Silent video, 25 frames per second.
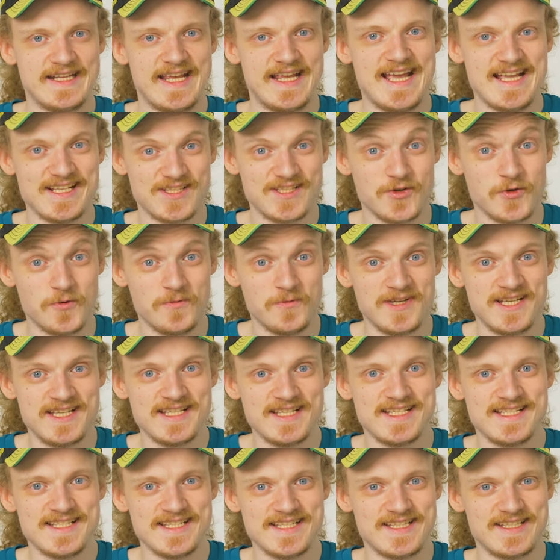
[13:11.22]
As
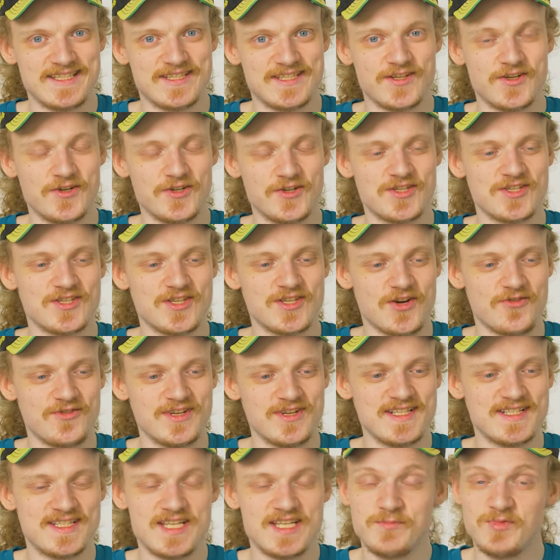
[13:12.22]
always, the good
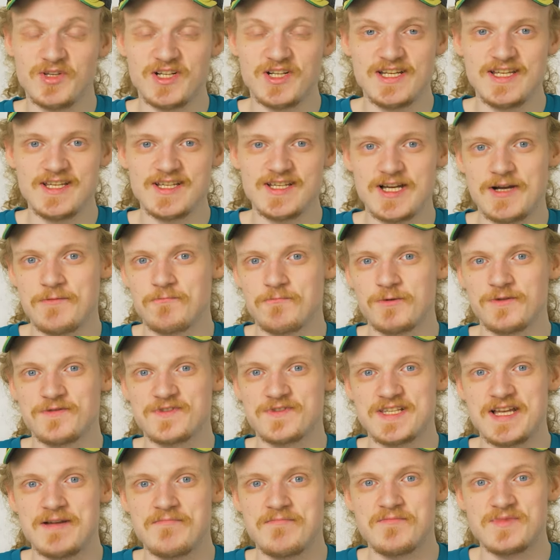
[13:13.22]
stories typically come with
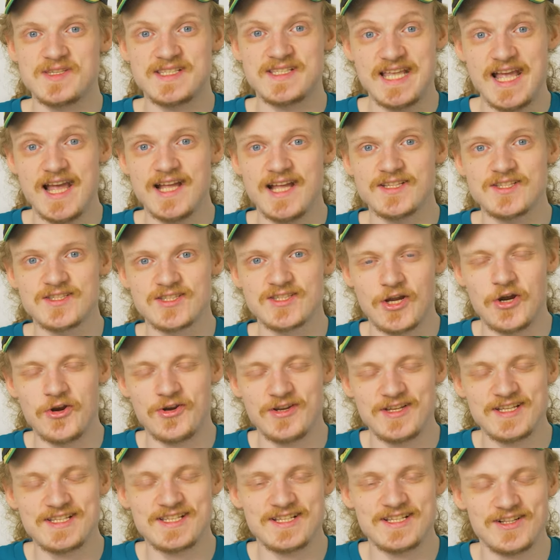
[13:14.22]
some sad
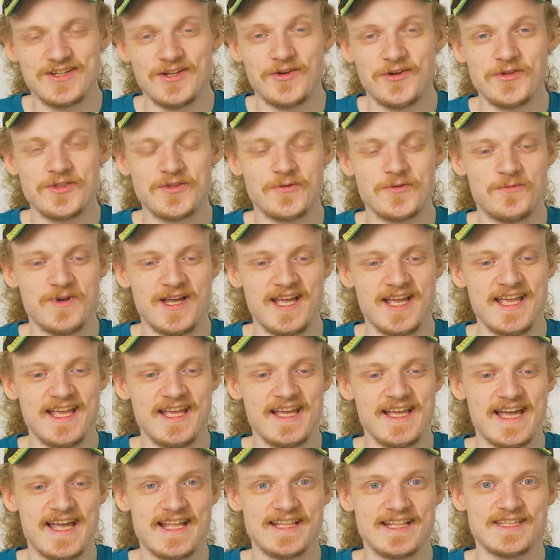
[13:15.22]
stories along the
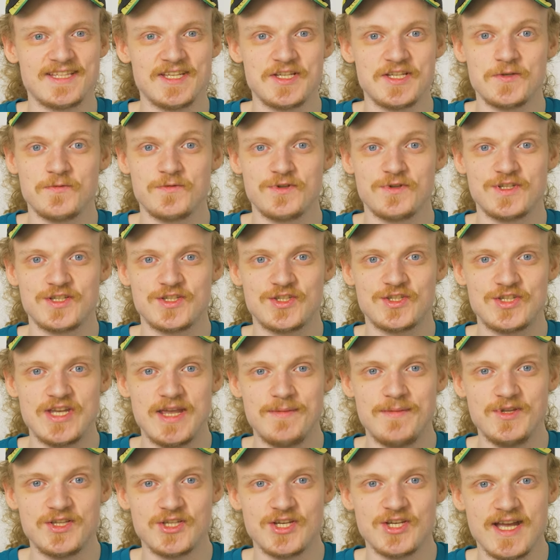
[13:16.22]
way, and this one is
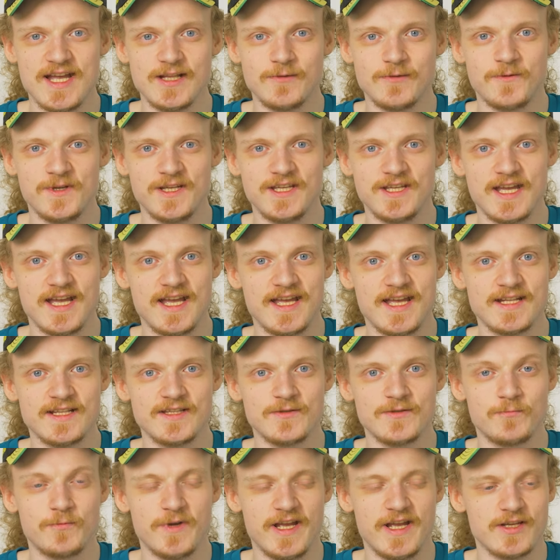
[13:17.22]
Jamie Chadwick,
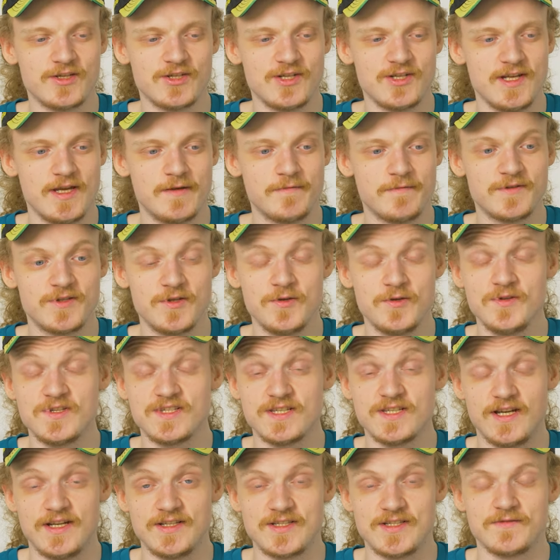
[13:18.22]
and we actually have 2
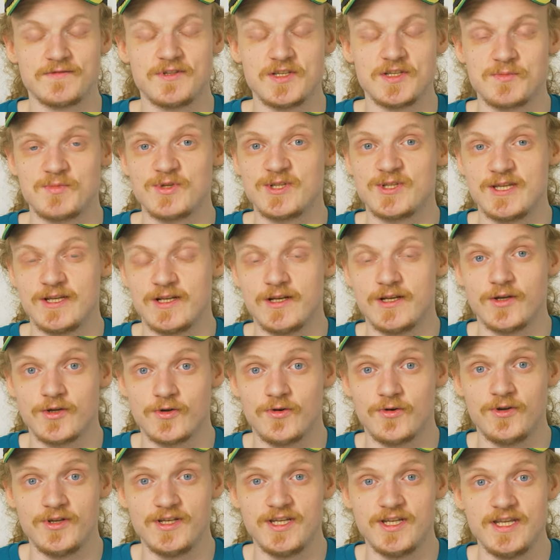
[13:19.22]
sides of this particular
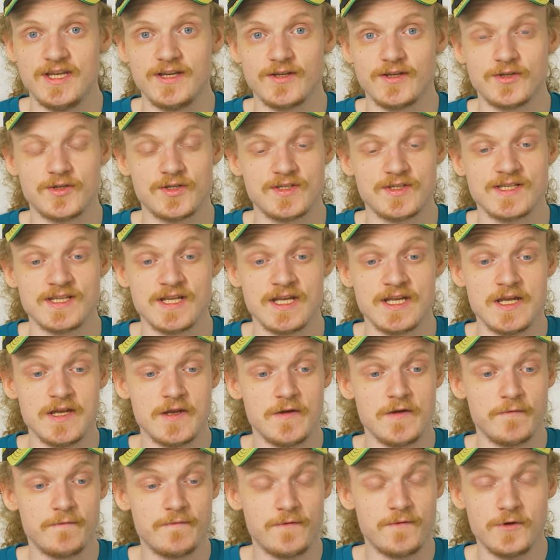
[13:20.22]
coin here, because
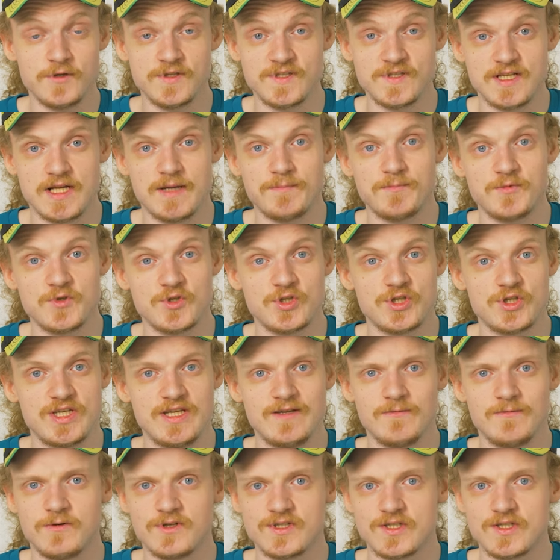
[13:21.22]
first up,
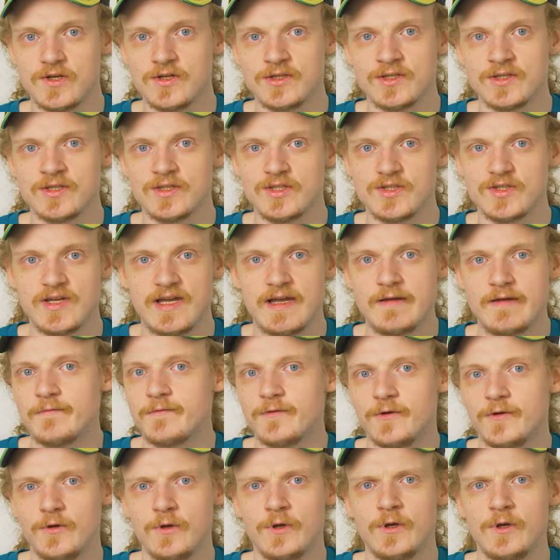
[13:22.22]
she was on to
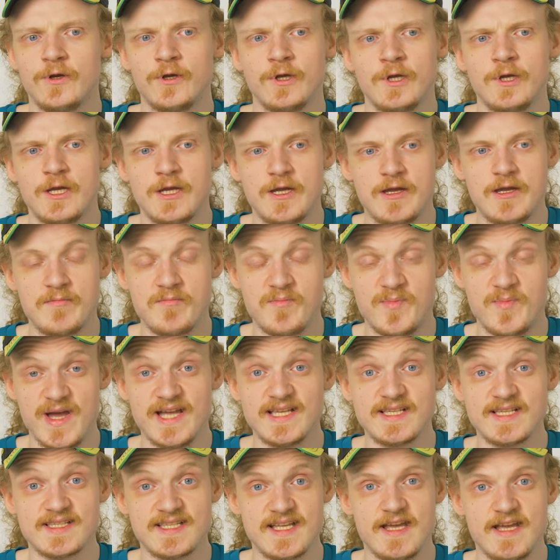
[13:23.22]
have her
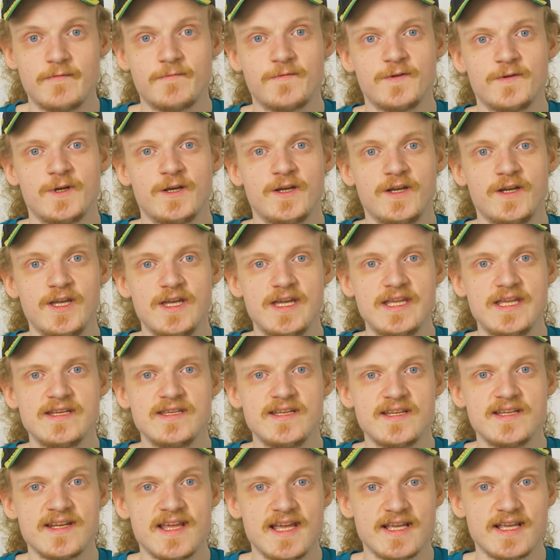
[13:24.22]
best ever
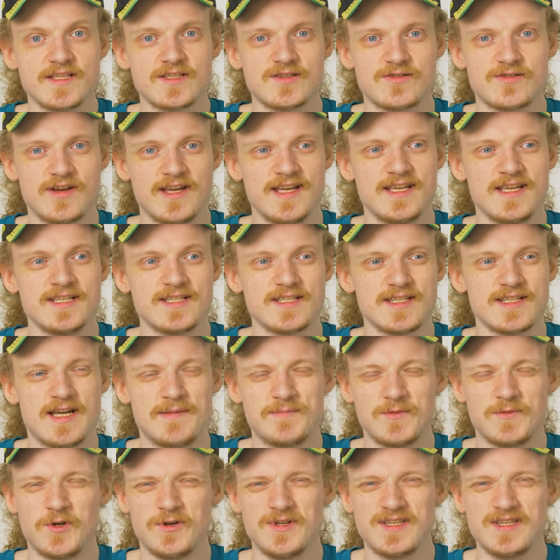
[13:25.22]
IndyNXT race.
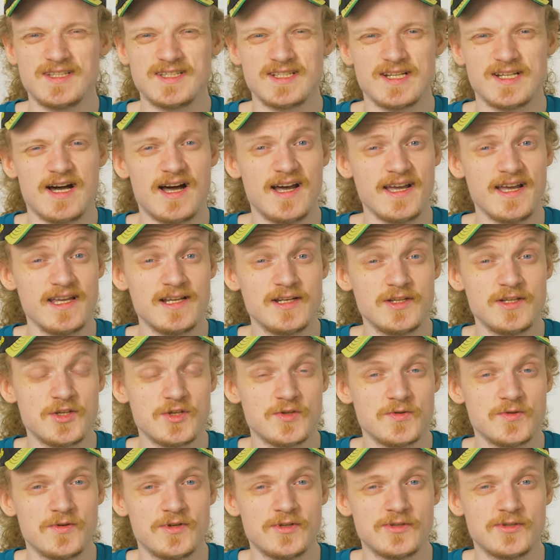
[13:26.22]
I'm not entirely
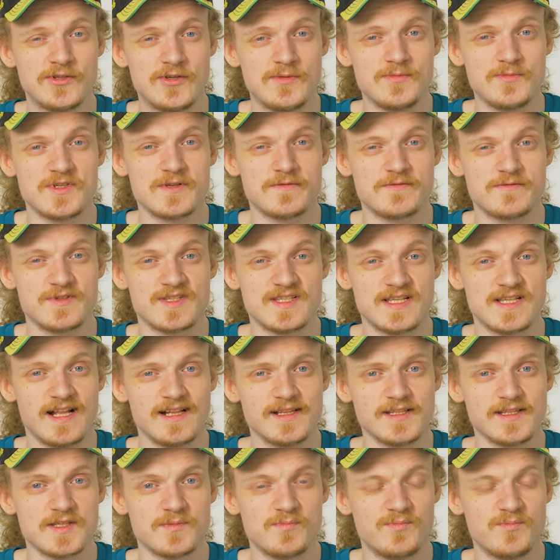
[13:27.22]
sure in terms of
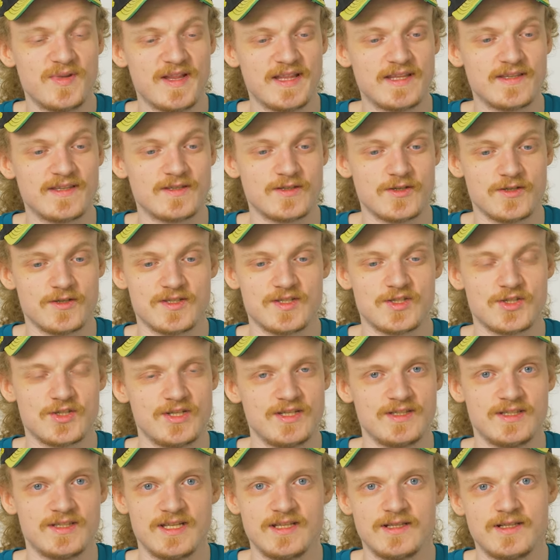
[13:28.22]
results, but because
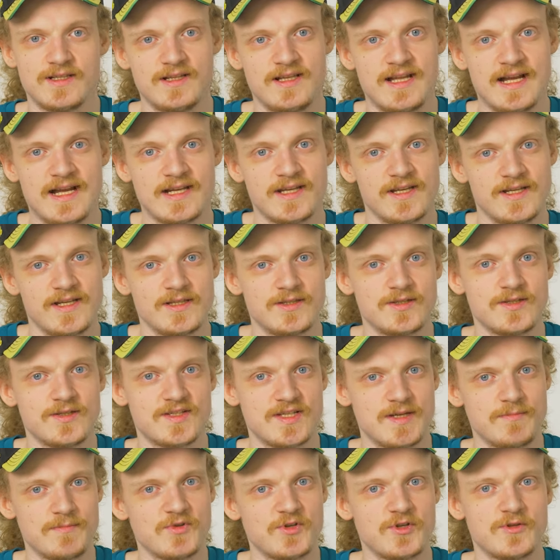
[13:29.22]
she did luck into
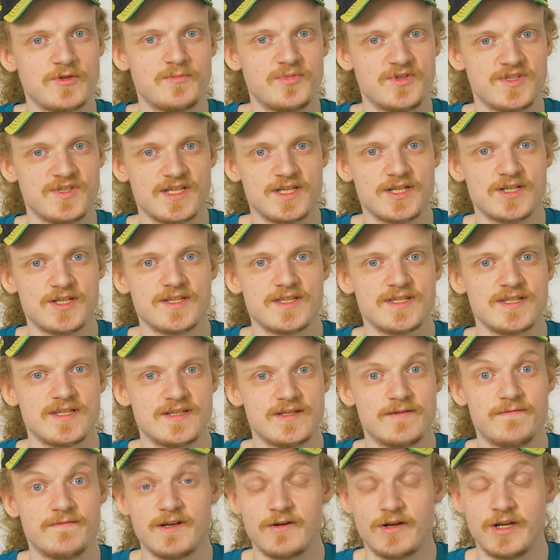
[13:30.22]
some good positions
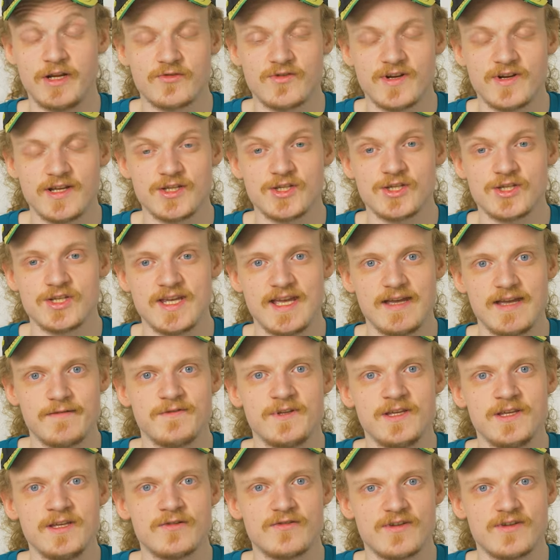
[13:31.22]
in the very
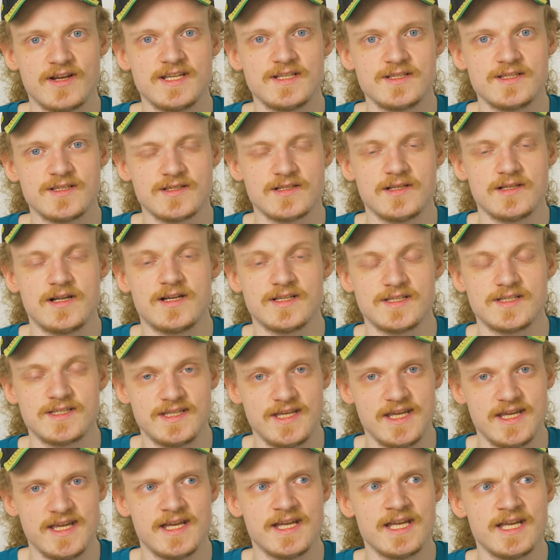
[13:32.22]
crash-heavy races
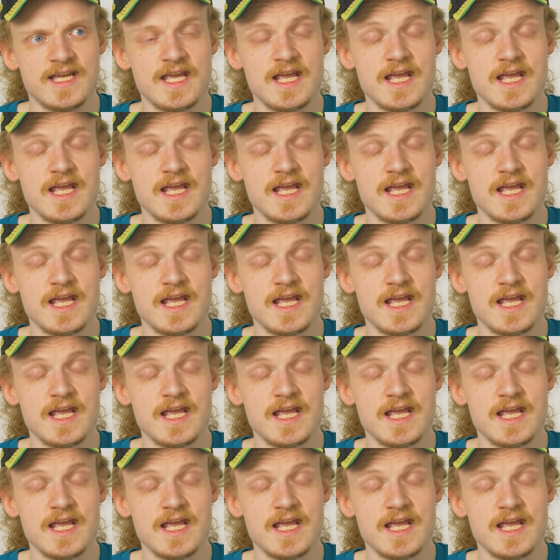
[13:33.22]
last year.